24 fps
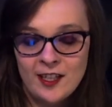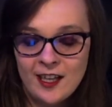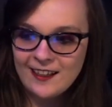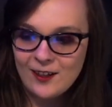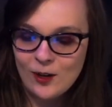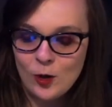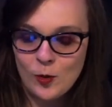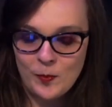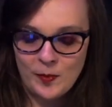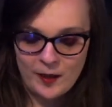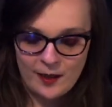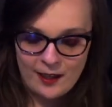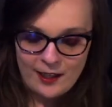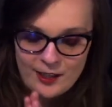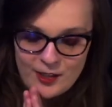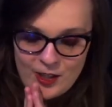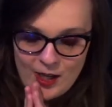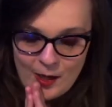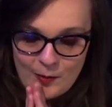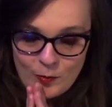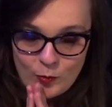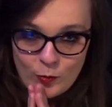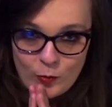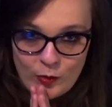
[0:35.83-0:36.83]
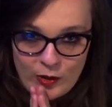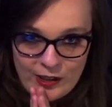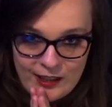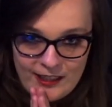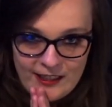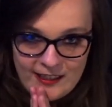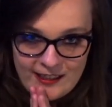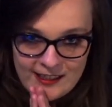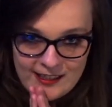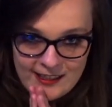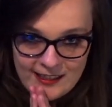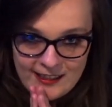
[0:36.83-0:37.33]
Oh my gosh, I'm really
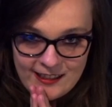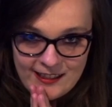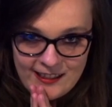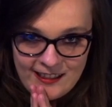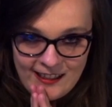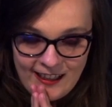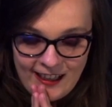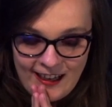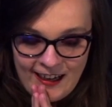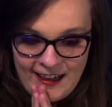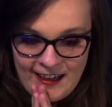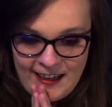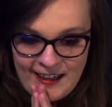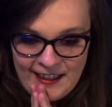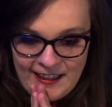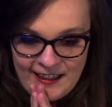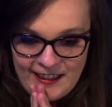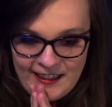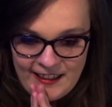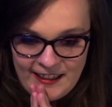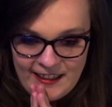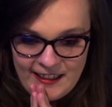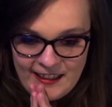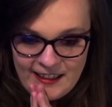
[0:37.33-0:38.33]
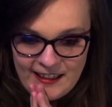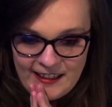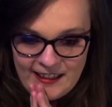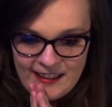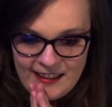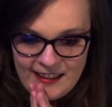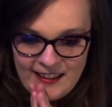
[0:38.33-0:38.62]
excited. I...